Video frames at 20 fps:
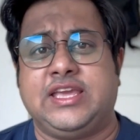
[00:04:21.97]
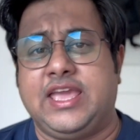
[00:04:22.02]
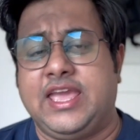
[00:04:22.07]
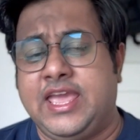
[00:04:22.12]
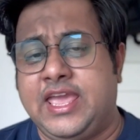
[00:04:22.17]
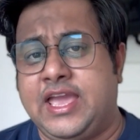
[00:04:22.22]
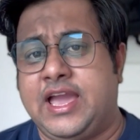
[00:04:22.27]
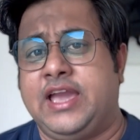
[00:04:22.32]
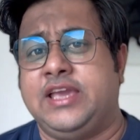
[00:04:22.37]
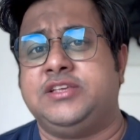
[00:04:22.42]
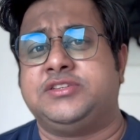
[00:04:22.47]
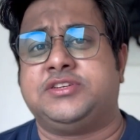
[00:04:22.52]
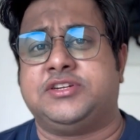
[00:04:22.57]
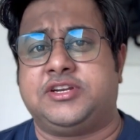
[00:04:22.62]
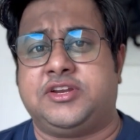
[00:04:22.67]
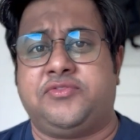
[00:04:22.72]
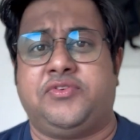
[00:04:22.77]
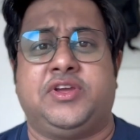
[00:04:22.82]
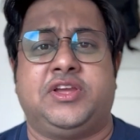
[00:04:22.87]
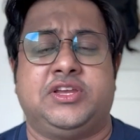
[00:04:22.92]
AI
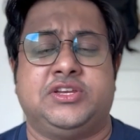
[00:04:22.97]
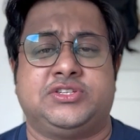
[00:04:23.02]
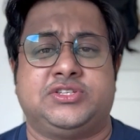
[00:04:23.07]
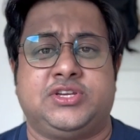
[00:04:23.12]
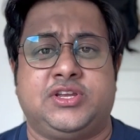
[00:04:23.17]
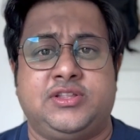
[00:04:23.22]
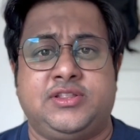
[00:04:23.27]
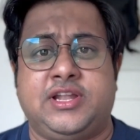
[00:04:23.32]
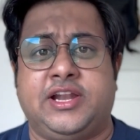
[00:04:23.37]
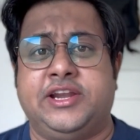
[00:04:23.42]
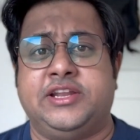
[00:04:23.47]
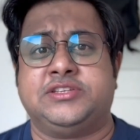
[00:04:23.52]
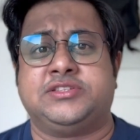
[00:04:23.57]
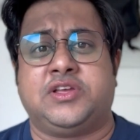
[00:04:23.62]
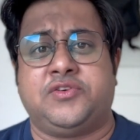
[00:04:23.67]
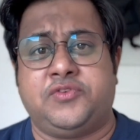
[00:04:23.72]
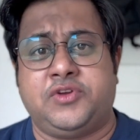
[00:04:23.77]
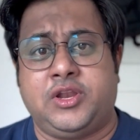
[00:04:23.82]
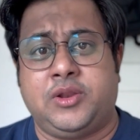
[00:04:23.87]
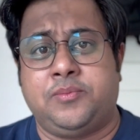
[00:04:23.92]
certification that is
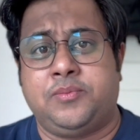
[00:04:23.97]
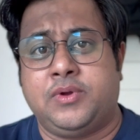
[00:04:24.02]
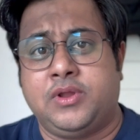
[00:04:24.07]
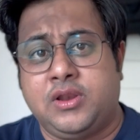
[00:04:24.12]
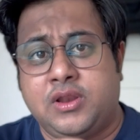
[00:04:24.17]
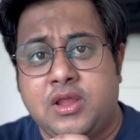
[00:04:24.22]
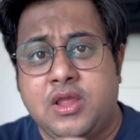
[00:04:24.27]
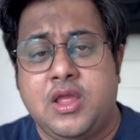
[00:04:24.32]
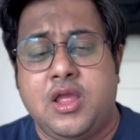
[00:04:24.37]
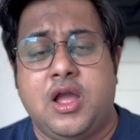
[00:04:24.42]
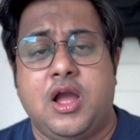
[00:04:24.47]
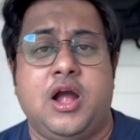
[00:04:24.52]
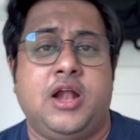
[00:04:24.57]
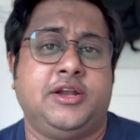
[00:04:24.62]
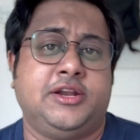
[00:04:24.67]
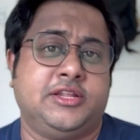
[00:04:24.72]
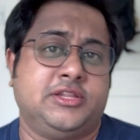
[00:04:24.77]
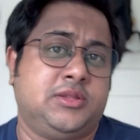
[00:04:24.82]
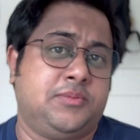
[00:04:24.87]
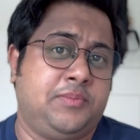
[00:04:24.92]
available
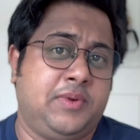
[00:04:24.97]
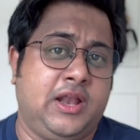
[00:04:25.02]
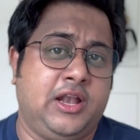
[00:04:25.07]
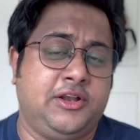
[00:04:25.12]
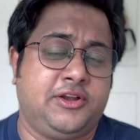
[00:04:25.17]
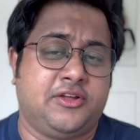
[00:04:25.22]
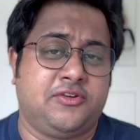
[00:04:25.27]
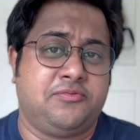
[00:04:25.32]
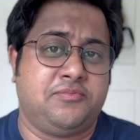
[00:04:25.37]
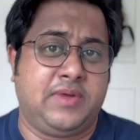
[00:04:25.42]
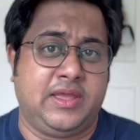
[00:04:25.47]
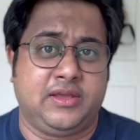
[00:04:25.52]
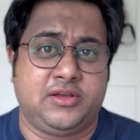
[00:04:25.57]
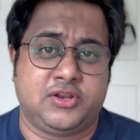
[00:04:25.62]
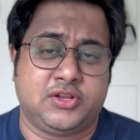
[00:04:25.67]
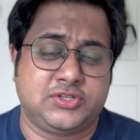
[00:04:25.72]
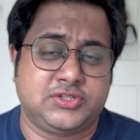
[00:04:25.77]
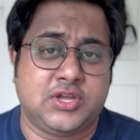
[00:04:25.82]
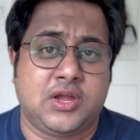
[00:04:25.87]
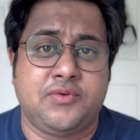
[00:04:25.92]
under the belt of
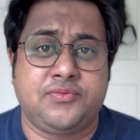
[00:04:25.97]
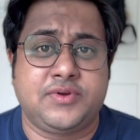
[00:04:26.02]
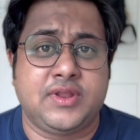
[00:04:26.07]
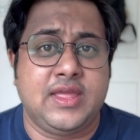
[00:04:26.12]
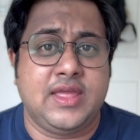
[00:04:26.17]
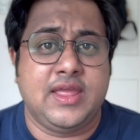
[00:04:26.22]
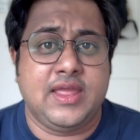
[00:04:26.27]
Microsoft.